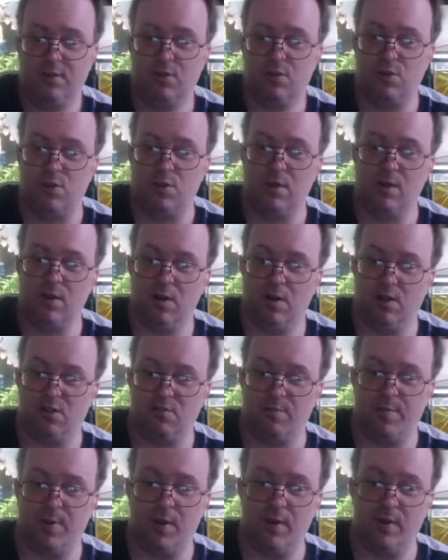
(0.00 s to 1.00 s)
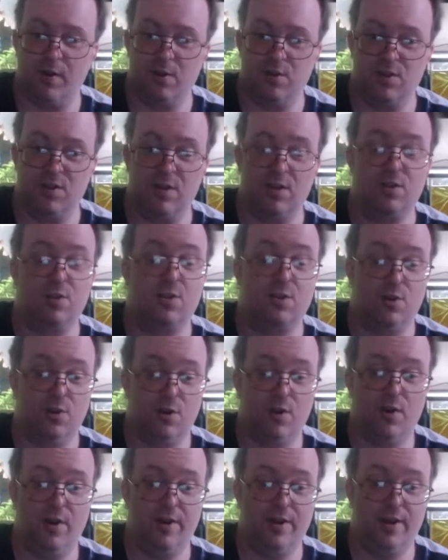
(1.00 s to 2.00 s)
Chingards, pogo sticks.
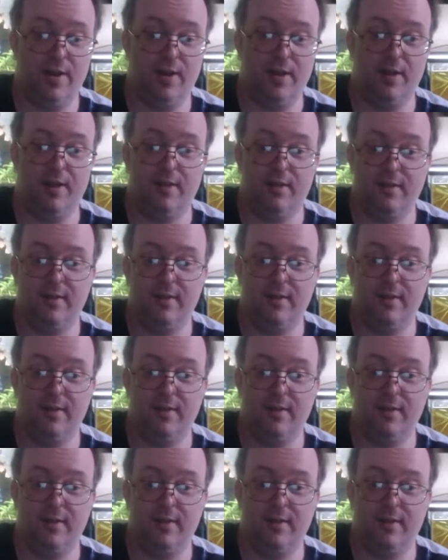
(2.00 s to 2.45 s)
Good idea.